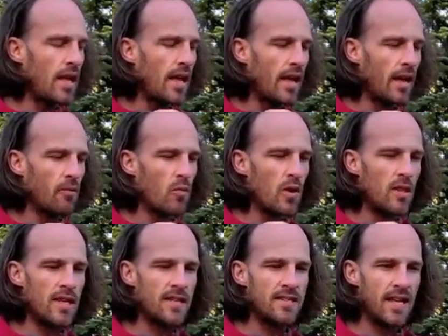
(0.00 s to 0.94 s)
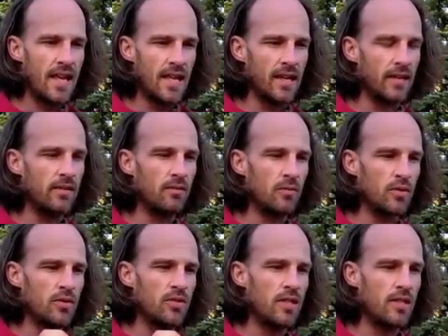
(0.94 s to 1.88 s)
And we'll
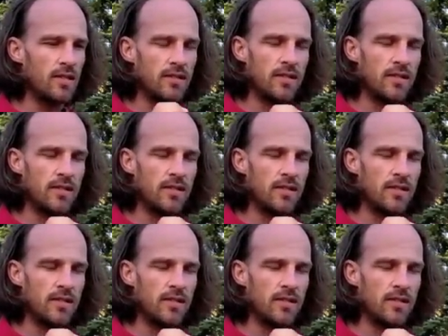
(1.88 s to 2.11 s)
sit and